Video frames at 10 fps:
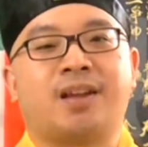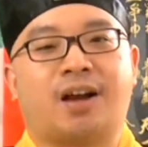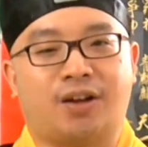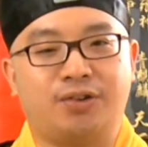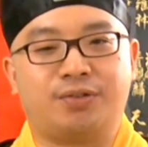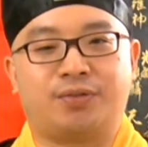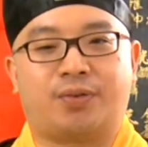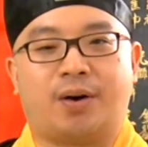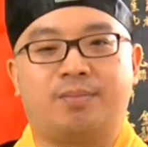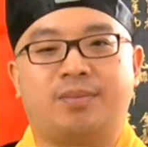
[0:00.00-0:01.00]
Hello
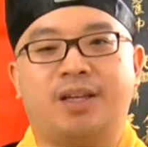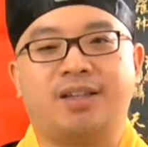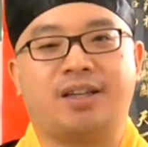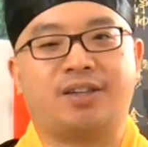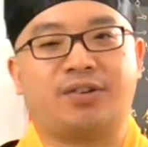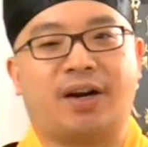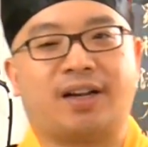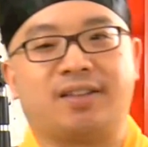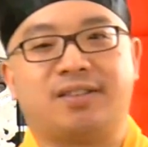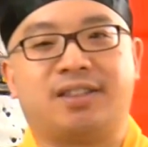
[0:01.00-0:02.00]
from Team Yet
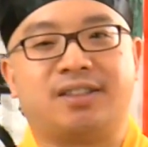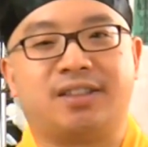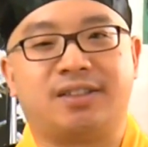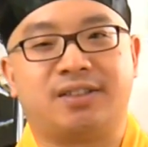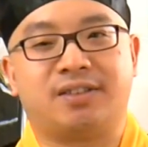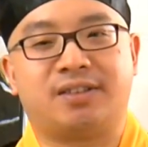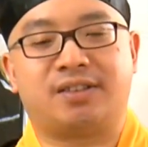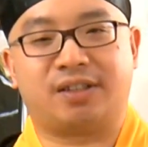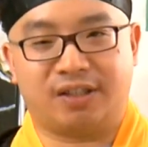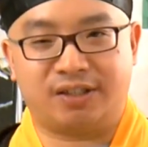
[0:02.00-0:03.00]
Dragon, this is
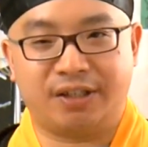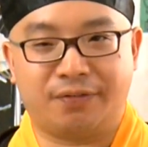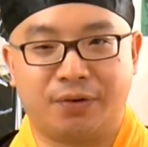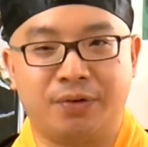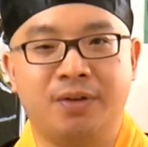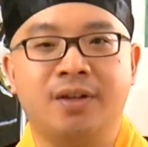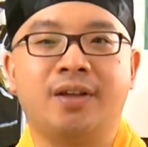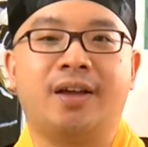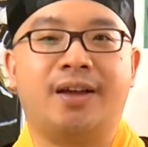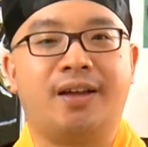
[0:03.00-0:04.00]
Ji Sifu,
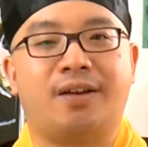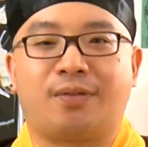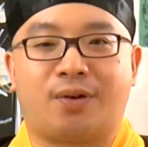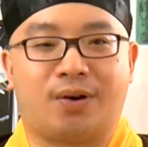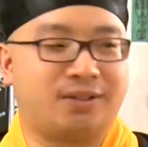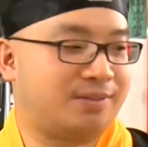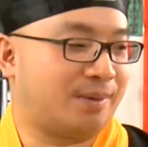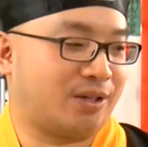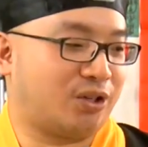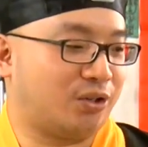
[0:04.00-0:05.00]
and of course,
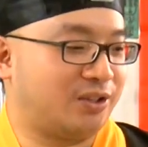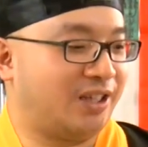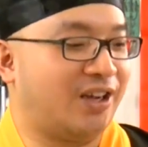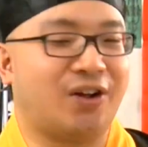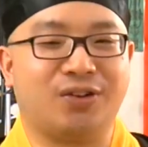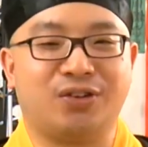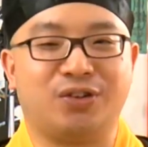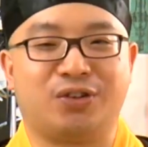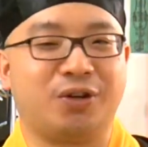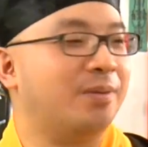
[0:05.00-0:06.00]
Mark Cho Si on
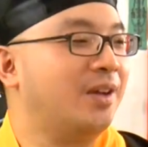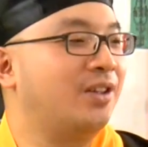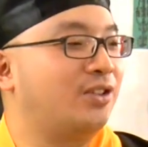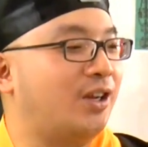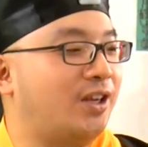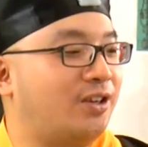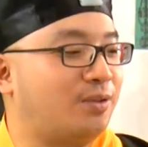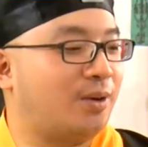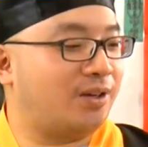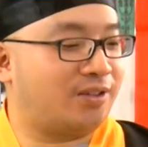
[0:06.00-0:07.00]
YouTube. Today, I
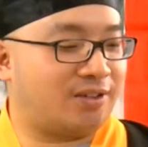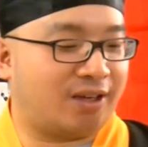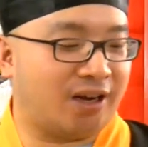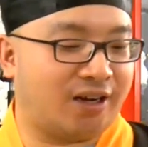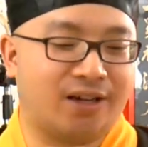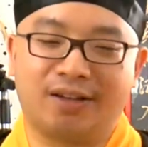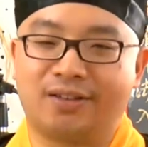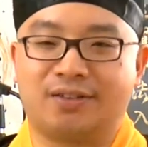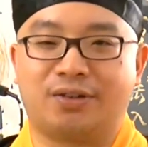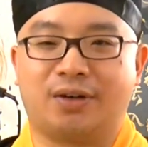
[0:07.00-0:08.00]
just want to kind
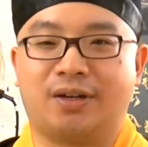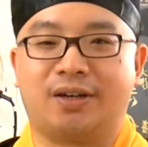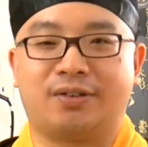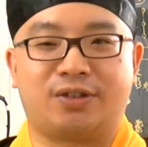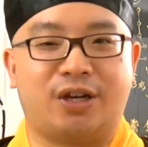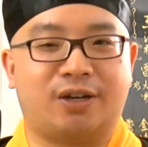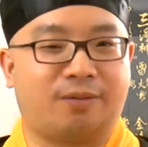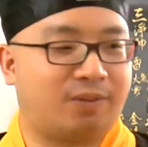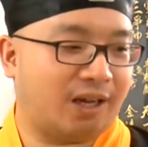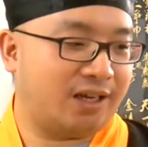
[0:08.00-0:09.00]
of do a little change
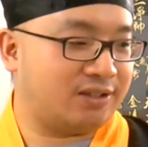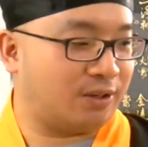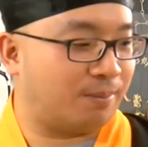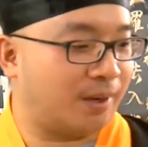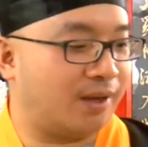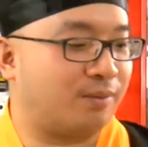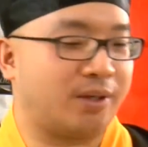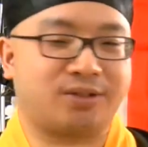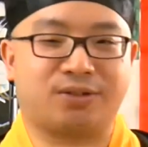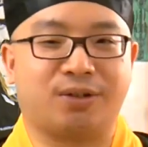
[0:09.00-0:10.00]
of taste of playing
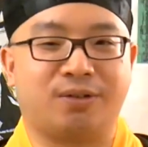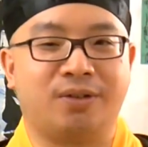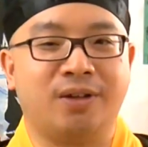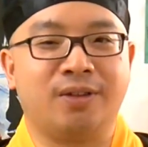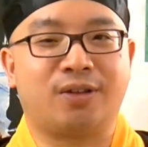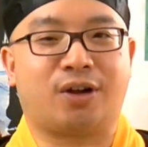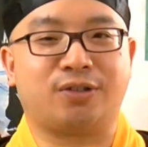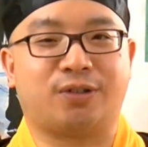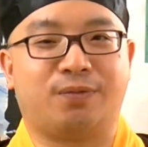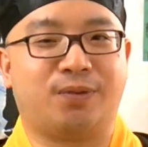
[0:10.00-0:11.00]
Western
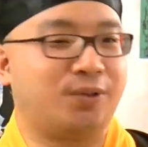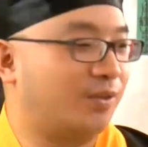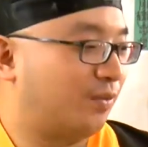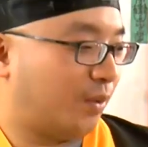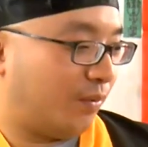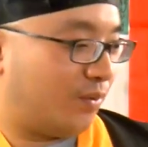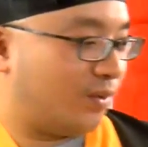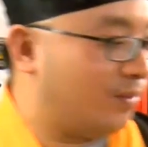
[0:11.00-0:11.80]
concert flute with